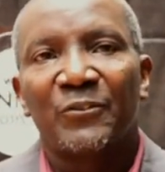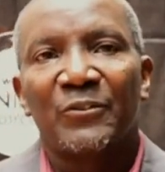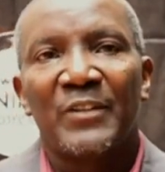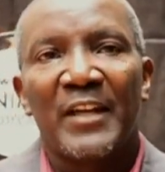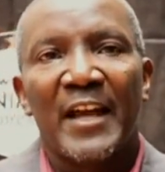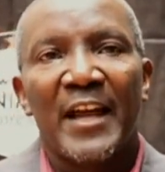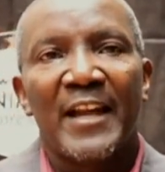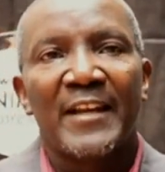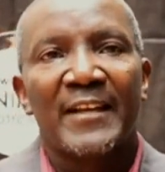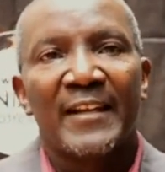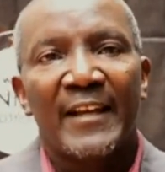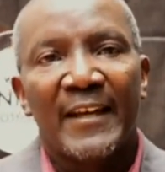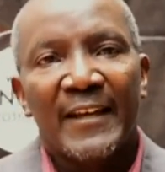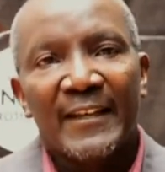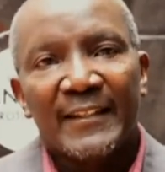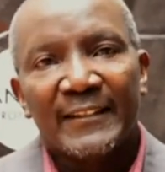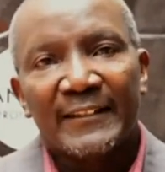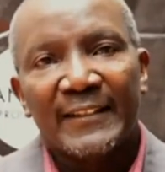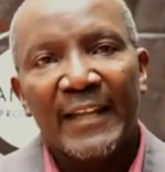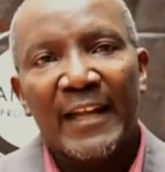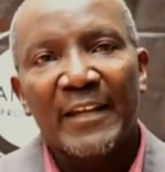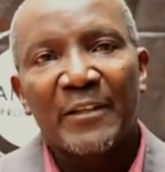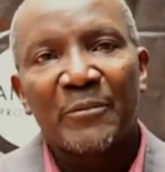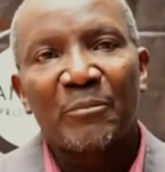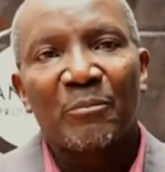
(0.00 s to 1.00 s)
to then
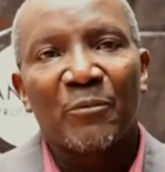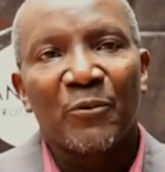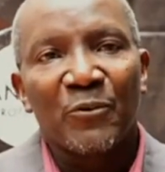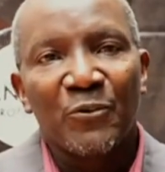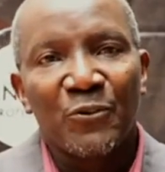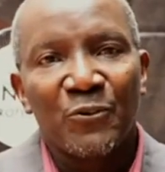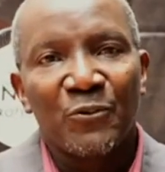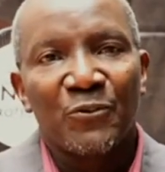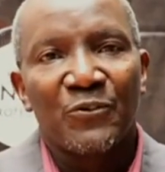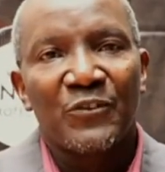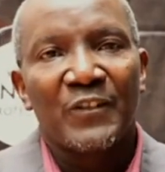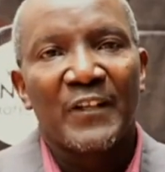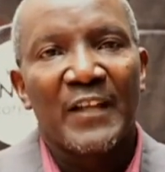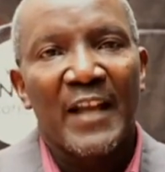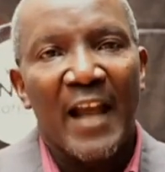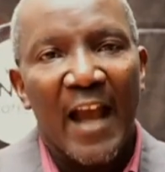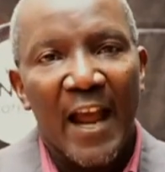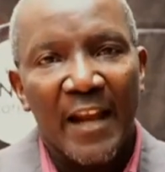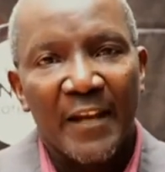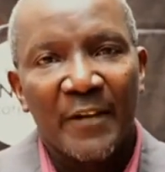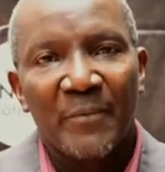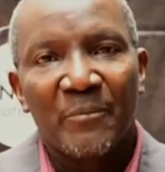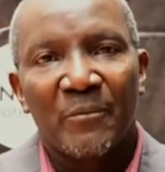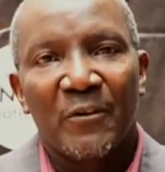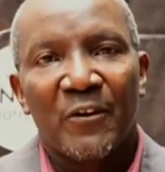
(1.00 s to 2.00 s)
start producing
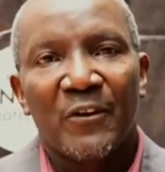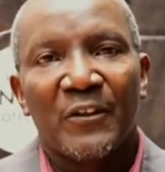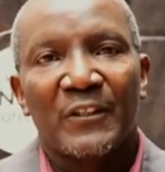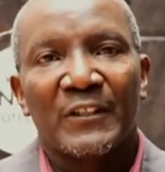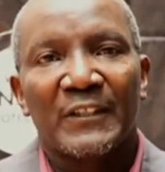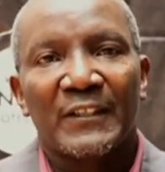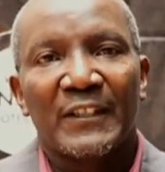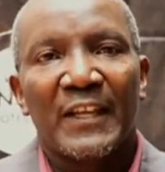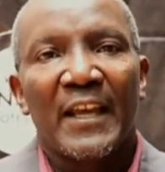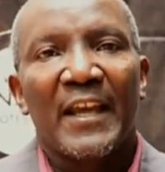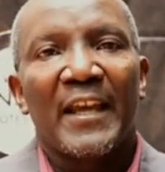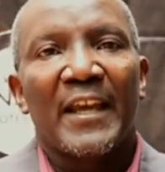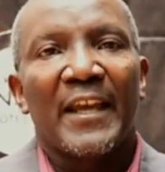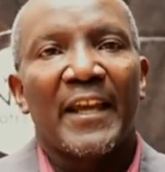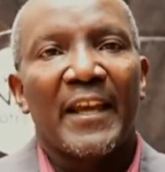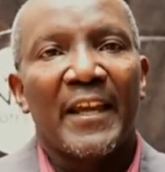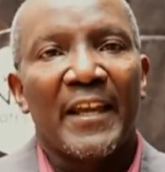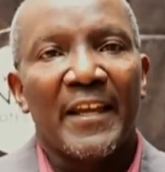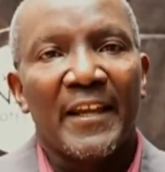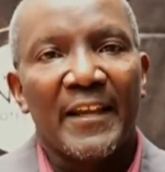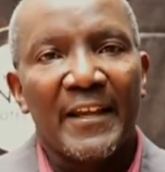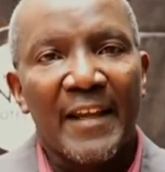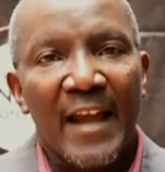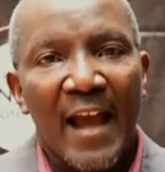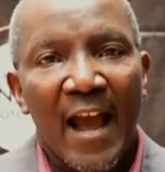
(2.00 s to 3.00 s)
animals
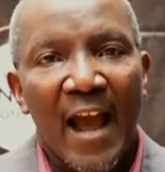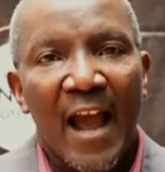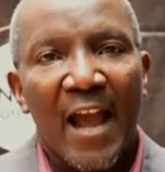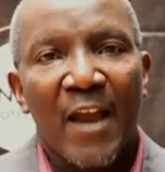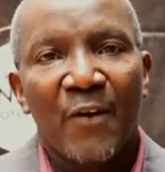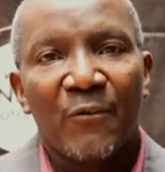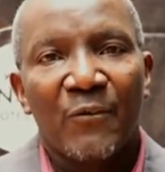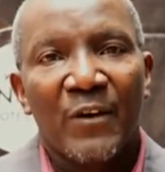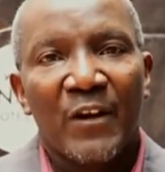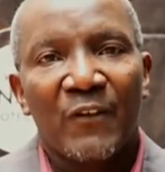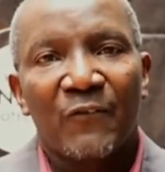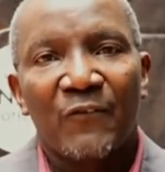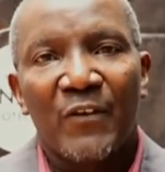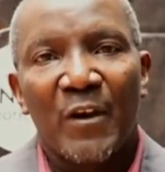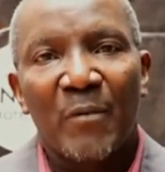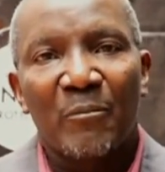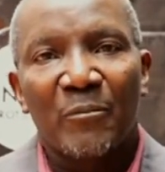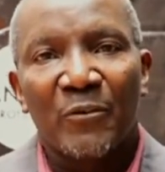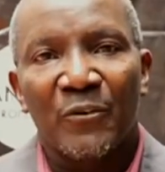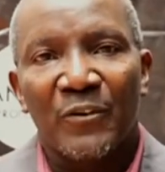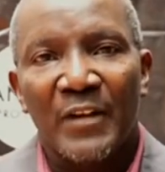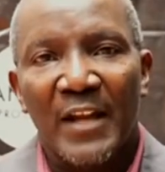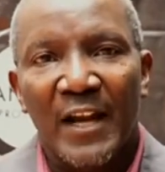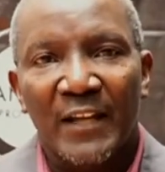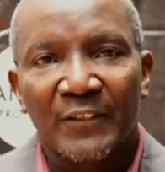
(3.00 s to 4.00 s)
in high welfare
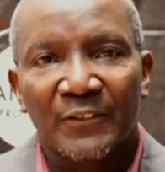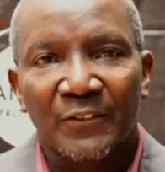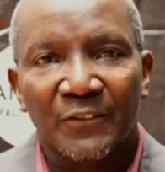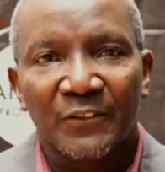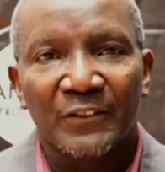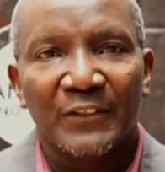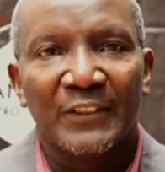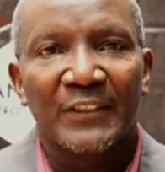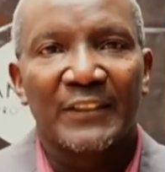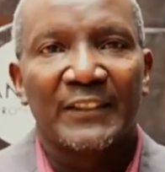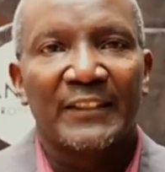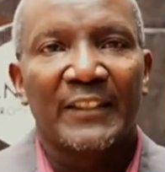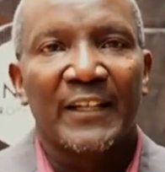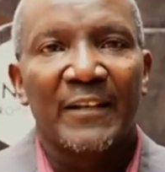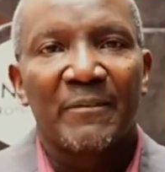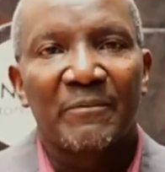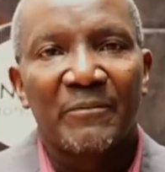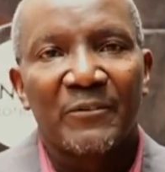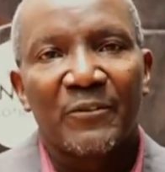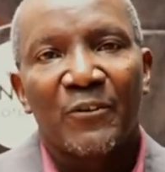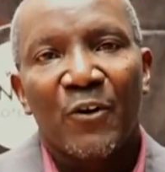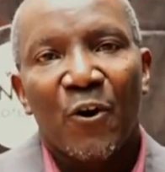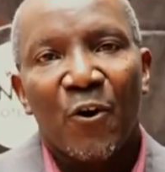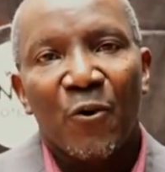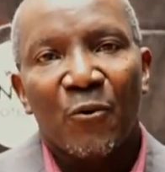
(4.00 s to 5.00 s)
production
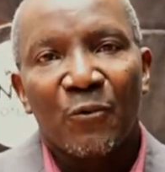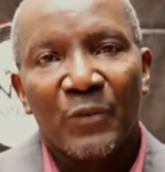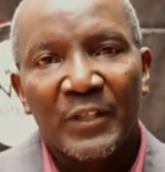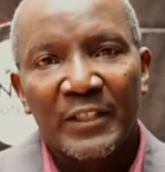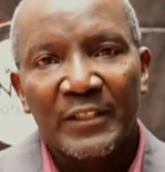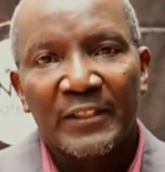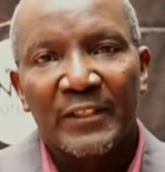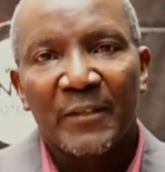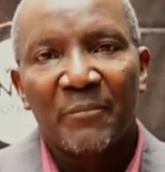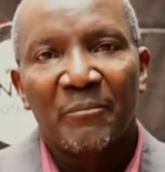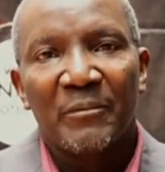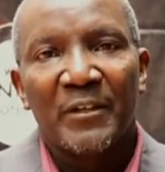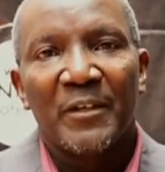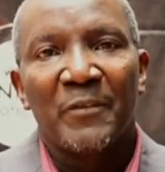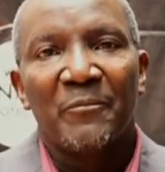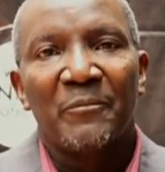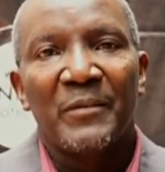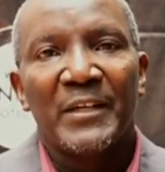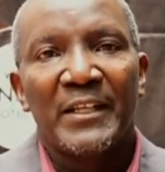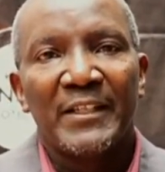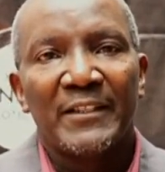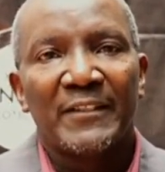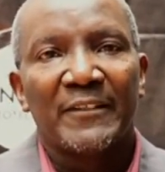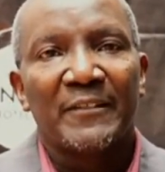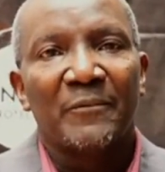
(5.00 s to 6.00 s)
systems, which simply
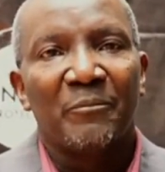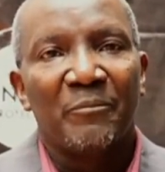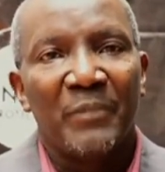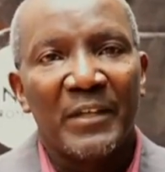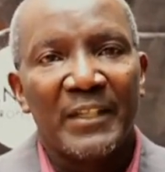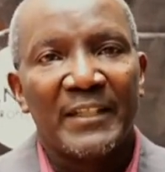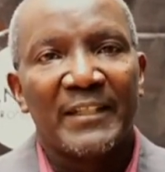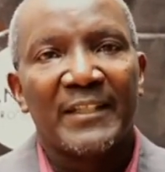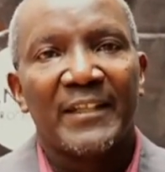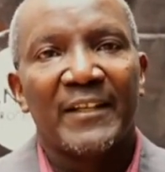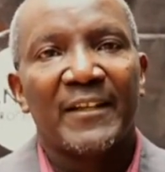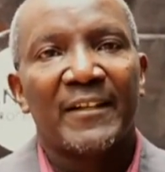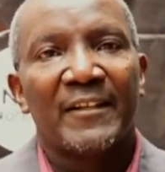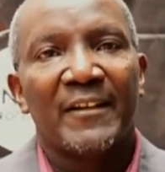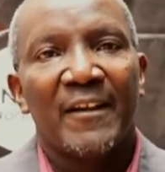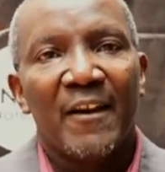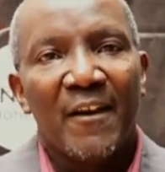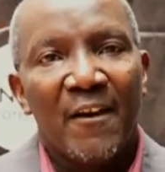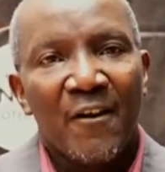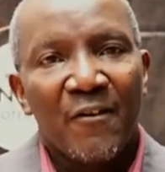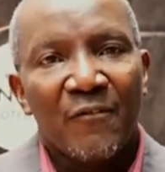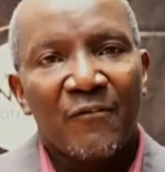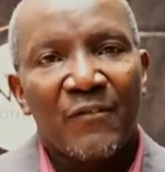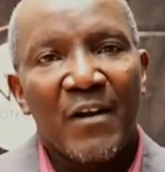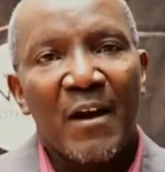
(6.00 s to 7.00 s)
means meeting
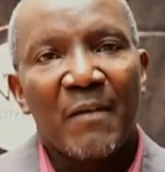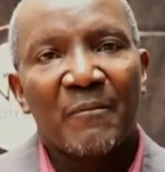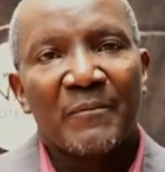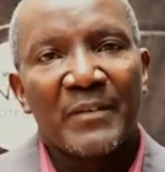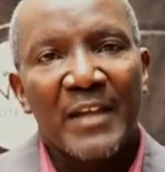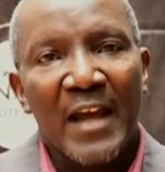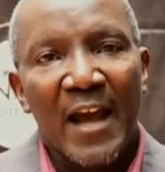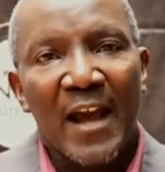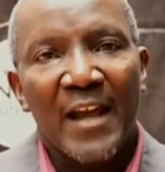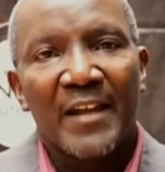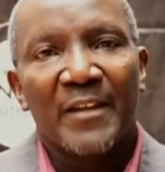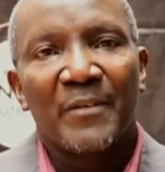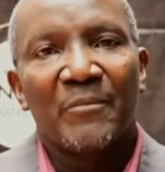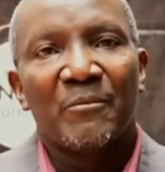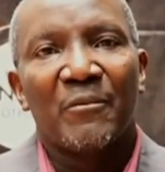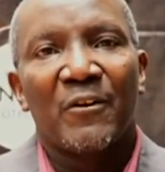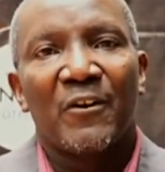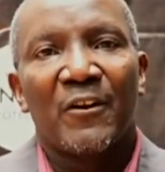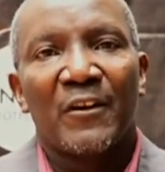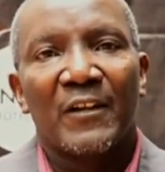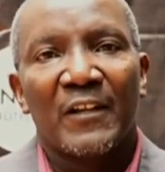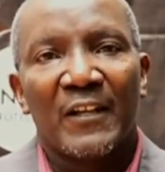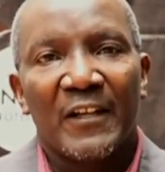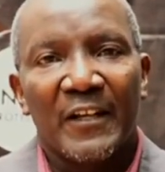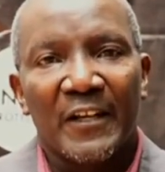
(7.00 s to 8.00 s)
farmed
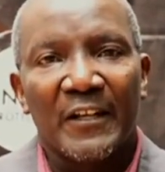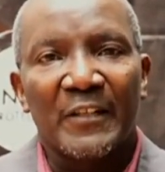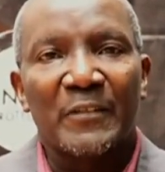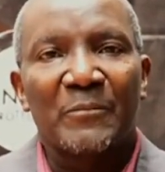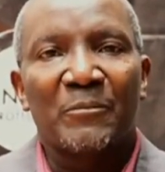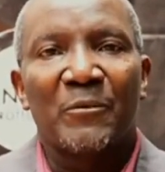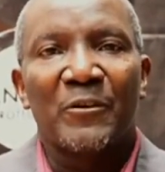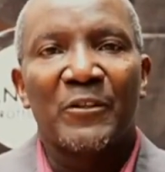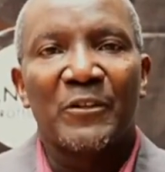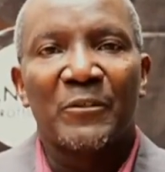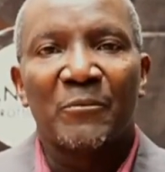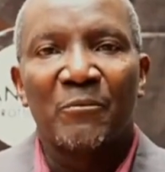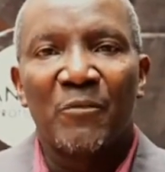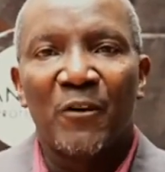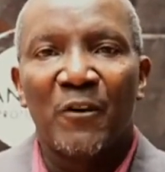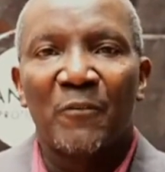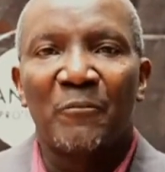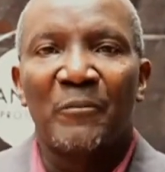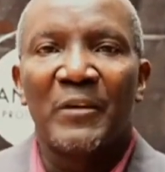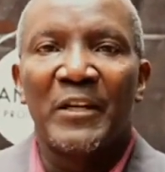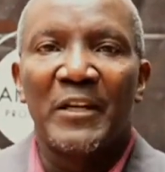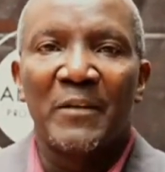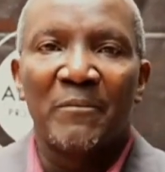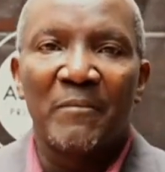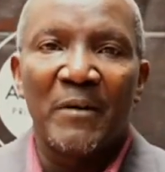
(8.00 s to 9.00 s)
animal responsible
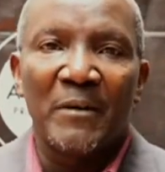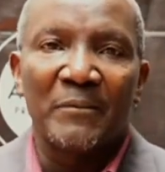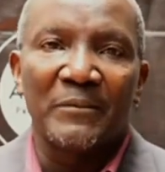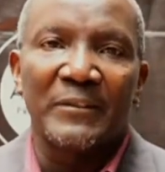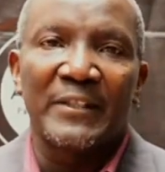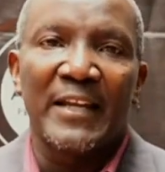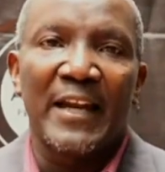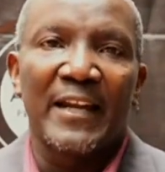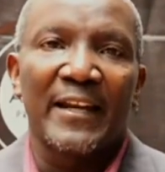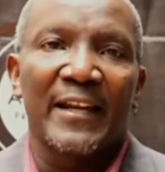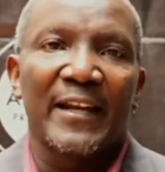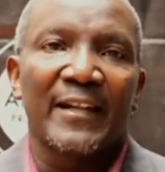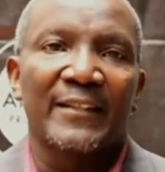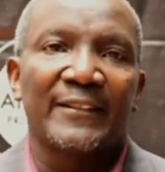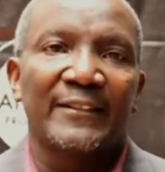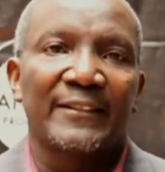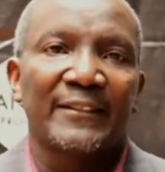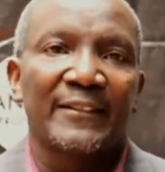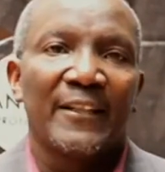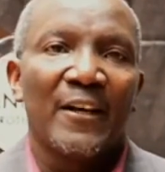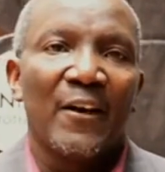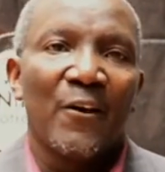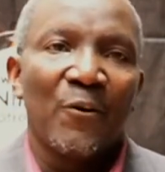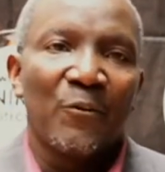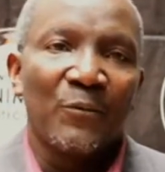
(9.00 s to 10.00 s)
minimum
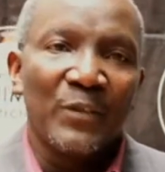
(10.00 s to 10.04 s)
standards.